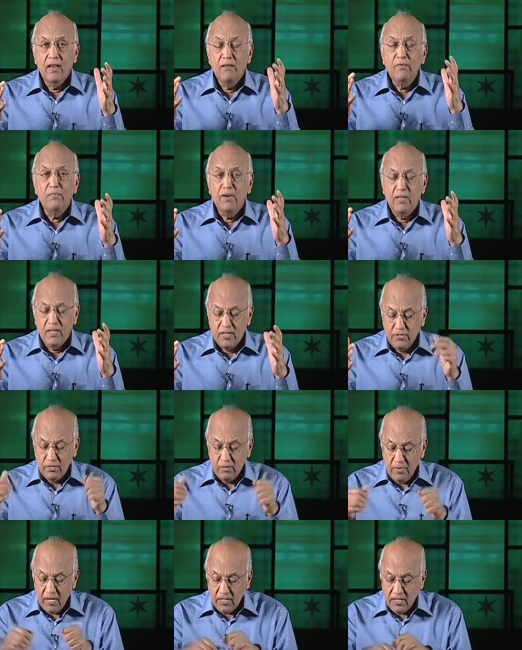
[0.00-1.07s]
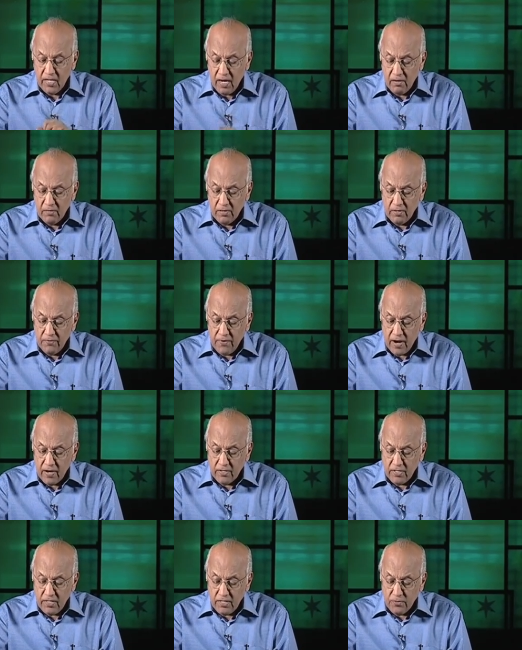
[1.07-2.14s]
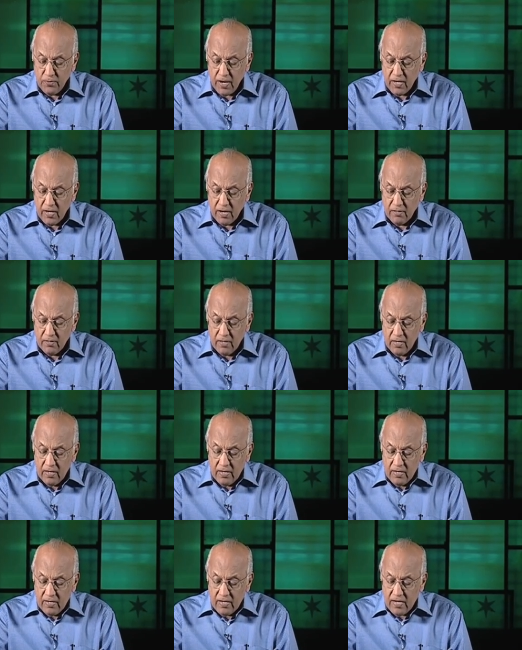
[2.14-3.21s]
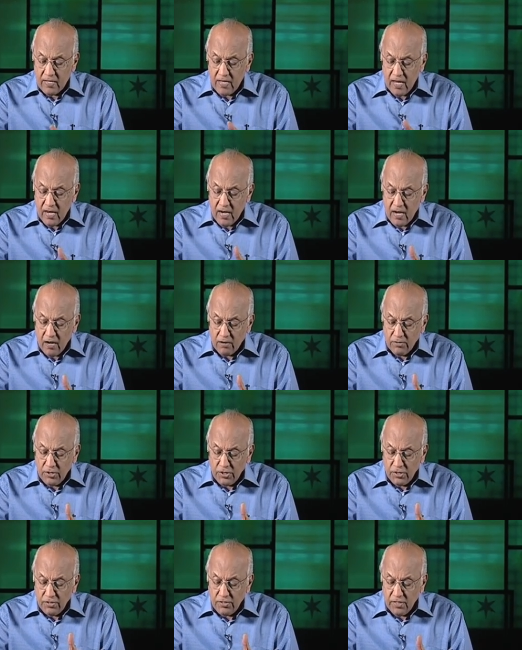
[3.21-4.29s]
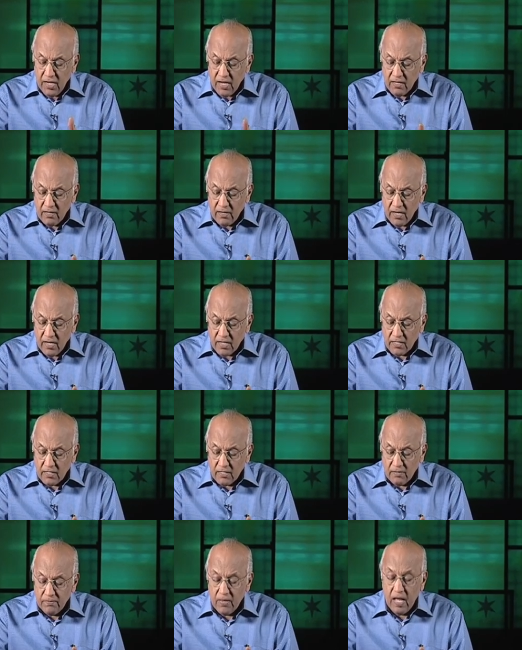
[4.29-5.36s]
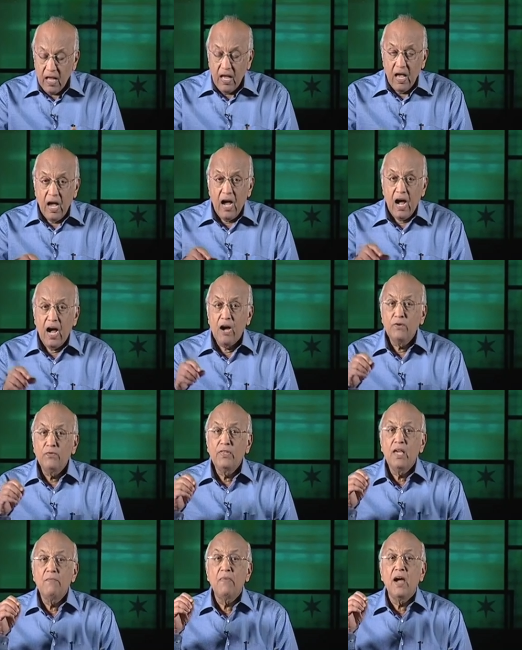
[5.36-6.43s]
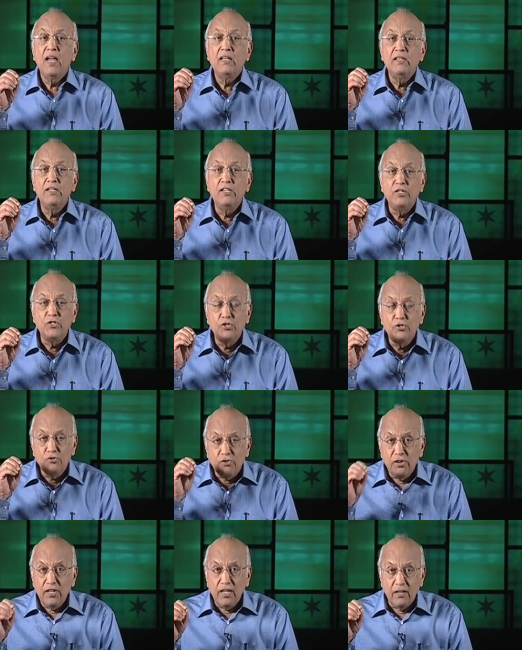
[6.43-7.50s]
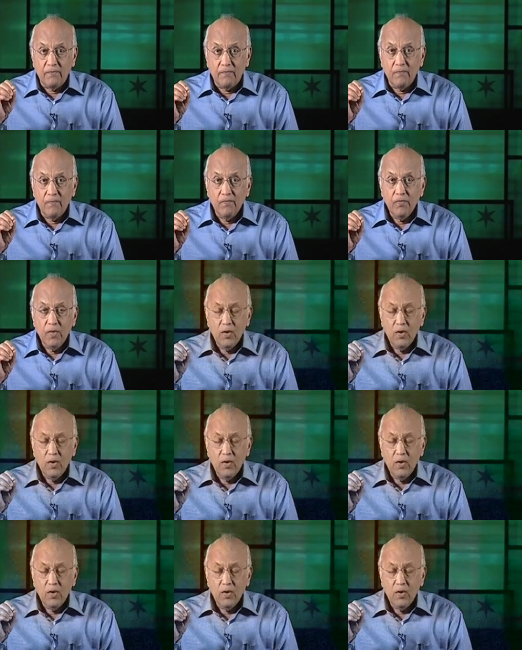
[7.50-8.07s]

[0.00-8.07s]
And everybody there should have been excited, but the Pharisees went out and they counseled together against him how they might destroy him.